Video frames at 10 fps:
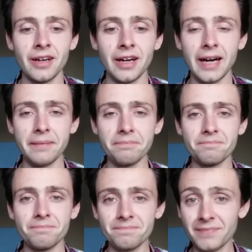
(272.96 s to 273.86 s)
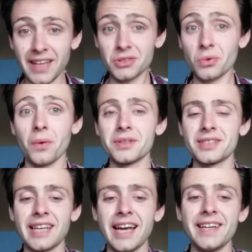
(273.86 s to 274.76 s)
That's all I want
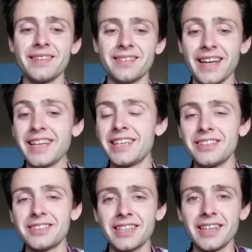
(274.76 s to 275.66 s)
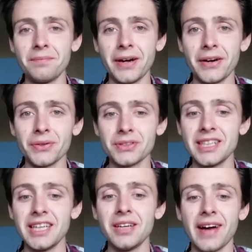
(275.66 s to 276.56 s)
to say. Thank you to Imperial
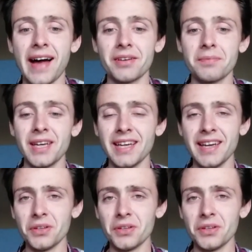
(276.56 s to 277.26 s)
CU for having me.